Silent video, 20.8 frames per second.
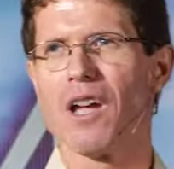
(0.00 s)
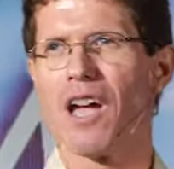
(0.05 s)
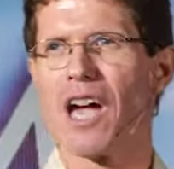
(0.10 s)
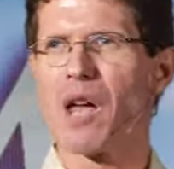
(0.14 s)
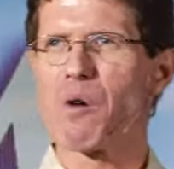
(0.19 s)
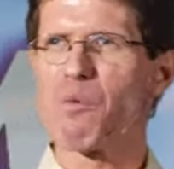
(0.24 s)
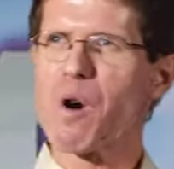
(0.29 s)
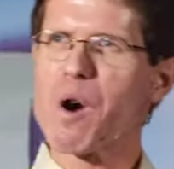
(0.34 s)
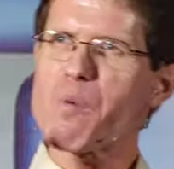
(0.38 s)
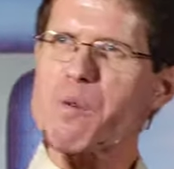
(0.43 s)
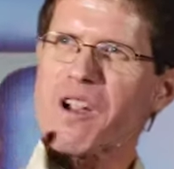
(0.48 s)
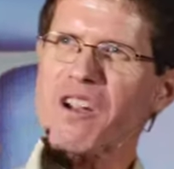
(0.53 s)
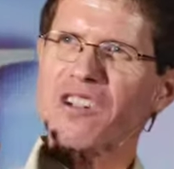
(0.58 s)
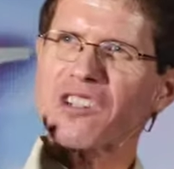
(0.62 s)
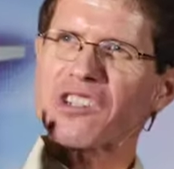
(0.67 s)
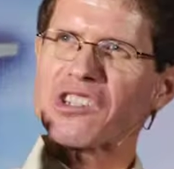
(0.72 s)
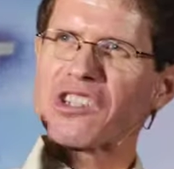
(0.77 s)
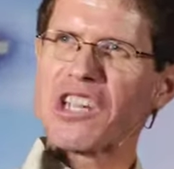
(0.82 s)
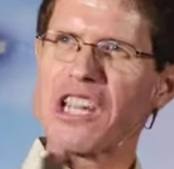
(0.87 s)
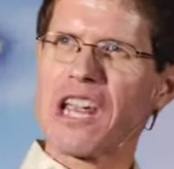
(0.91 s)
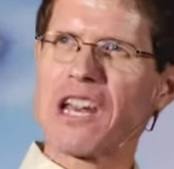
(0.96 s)
And what we're
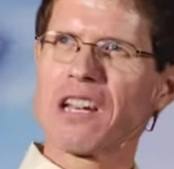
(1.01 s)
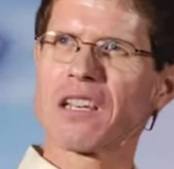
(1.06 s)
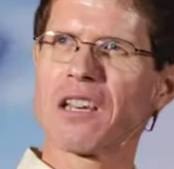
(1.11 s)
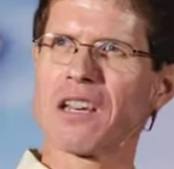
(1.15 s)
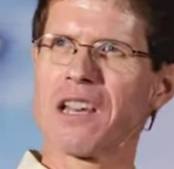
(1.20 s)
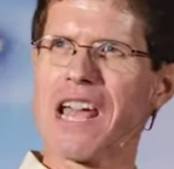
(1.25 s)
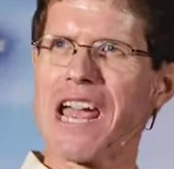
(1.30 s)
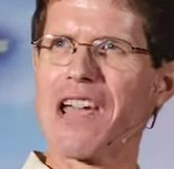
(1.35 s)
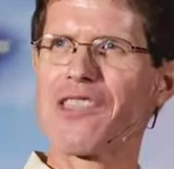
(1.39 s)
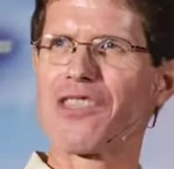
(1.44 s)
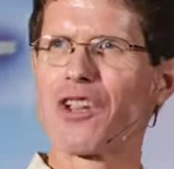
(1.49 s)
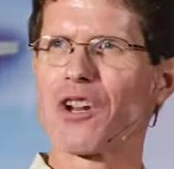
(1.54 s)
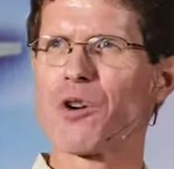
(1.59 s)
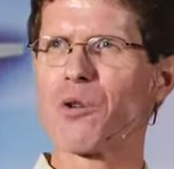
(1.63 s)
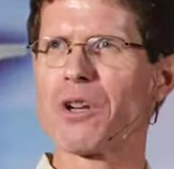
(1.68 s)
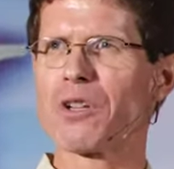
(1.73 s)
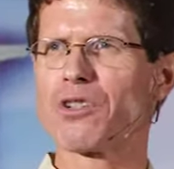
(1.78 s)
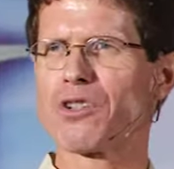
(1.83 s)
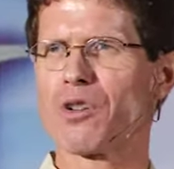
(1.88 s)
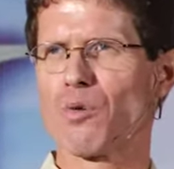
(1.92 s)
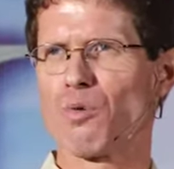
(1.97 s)
seeing today in the
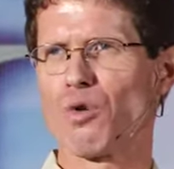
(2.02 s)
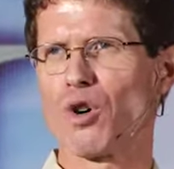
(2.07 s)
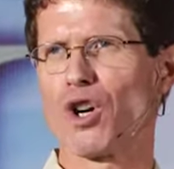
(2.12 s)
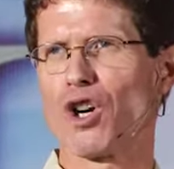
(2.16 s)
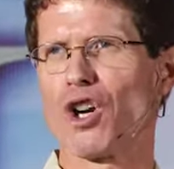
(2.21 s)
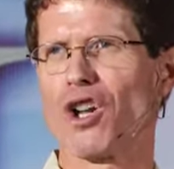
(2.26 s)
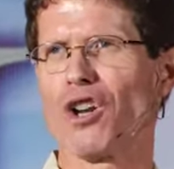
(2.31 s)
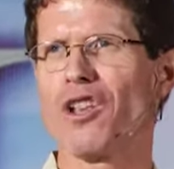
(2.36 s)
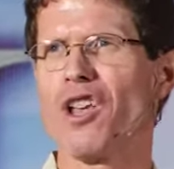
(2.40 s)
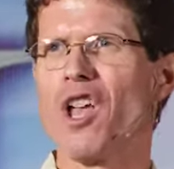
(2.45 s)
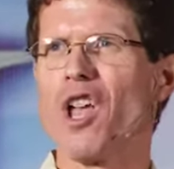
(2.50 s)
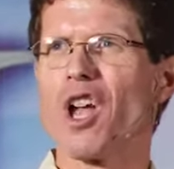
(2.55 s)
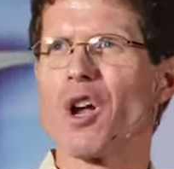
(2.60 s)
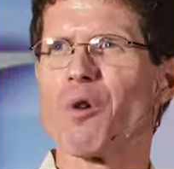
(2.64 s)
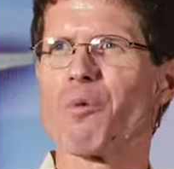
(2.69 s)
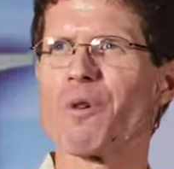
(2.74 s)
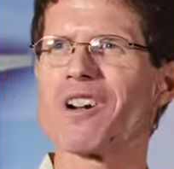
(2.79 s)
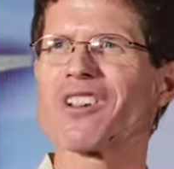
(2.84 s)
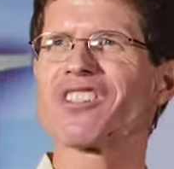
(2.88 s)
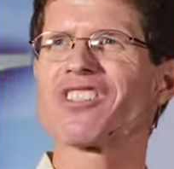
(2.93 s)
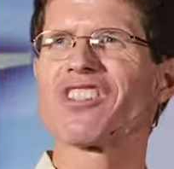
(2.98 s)
Christian world,
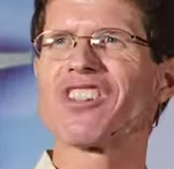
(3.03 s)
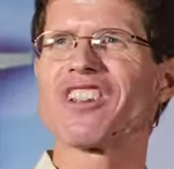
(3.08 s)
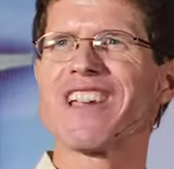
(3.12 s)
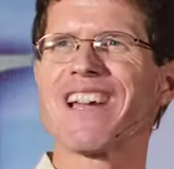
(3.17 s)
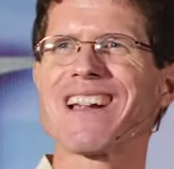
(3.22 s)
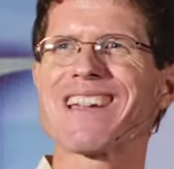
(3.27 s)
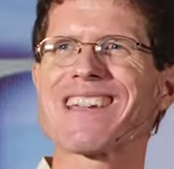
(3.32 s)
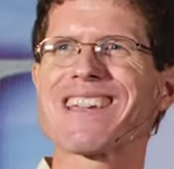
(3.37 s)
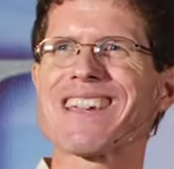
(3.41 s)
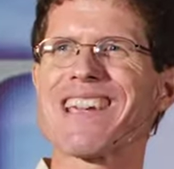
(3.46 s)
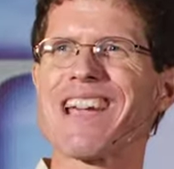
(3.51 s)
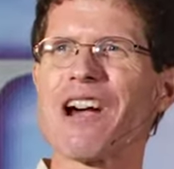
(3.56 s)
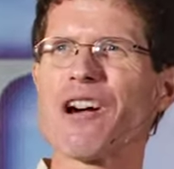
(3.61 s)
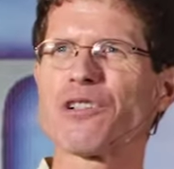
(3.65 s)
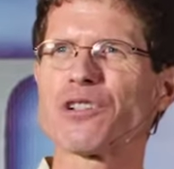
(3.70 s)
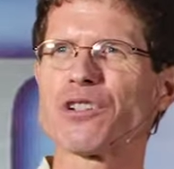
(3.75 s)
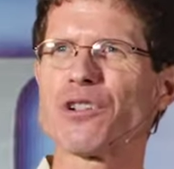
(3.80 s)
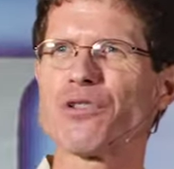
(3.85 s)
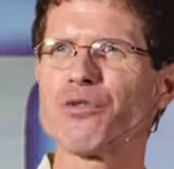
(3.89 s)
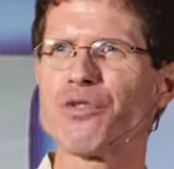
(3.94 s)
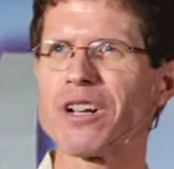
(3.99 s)
we're seeing a
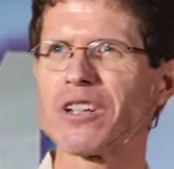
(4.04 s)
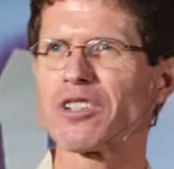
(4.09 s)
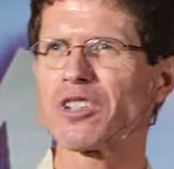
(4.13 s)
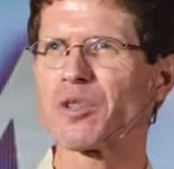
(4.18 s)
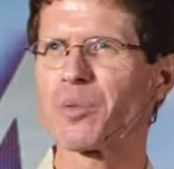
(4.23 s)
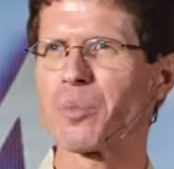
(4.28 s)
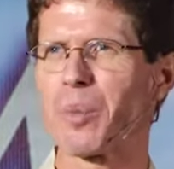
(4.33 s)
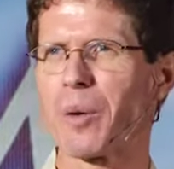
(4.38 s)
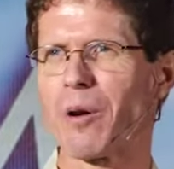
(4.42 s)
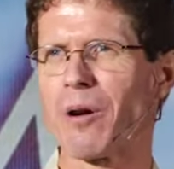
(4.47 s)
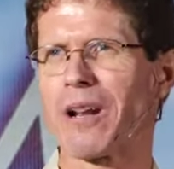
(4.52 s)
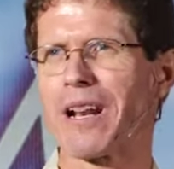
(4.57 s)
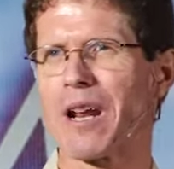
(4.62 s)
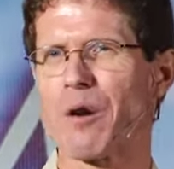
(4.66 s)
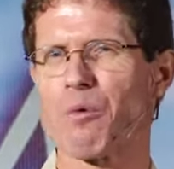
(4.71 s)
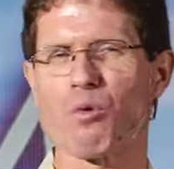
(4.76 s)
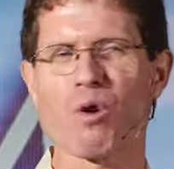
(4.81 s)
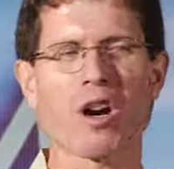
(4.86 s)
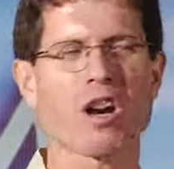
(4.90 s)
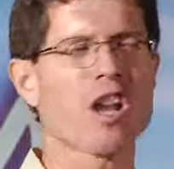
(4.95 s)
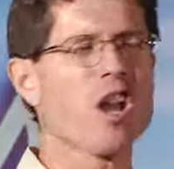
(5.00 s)
counterfeit spirit at
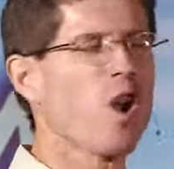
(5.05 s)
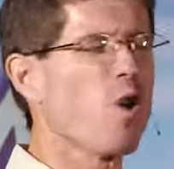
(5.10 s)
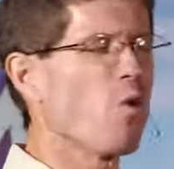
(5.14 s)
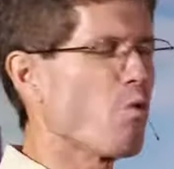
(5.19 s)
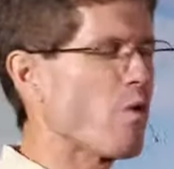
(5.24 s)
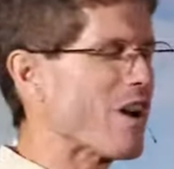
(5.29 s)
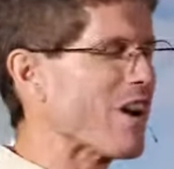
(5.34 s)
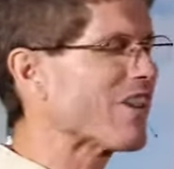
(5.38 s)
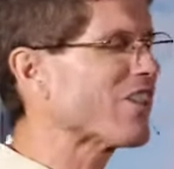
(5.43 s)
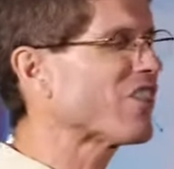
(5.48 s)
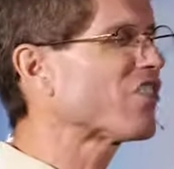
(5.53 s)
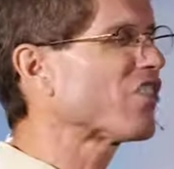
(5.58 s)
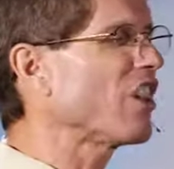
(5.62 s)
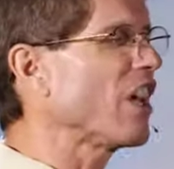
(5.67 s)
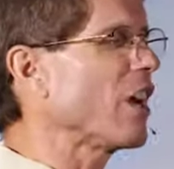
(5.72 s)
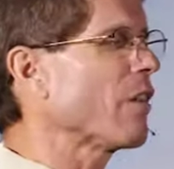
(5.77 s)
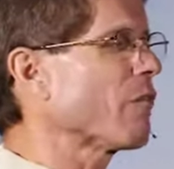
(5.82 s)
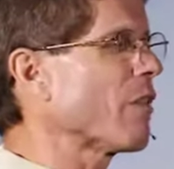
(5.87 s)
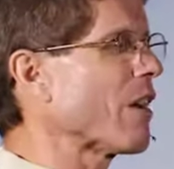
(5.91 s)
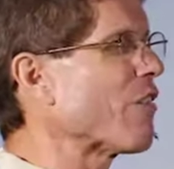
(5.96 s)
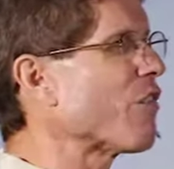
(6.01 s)
work. We're
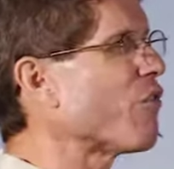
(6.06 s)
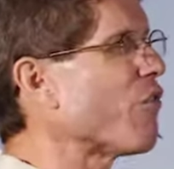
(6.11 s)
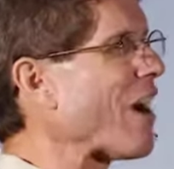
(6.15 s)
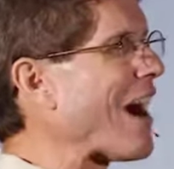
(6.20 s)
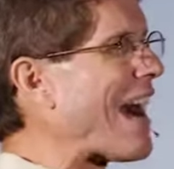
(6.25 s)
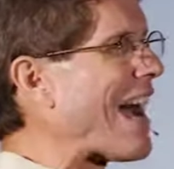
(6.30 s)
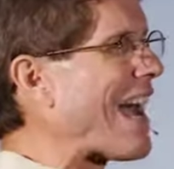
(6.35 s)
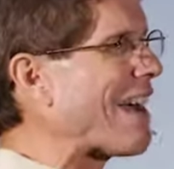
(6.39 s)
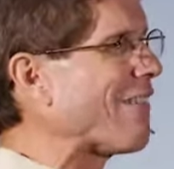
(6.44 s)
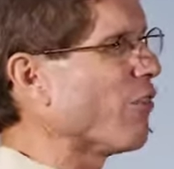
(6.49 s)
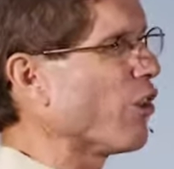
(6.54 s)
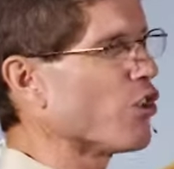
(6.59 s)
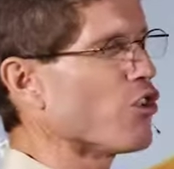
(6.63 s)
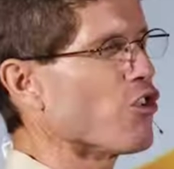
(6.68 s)
seeing revival.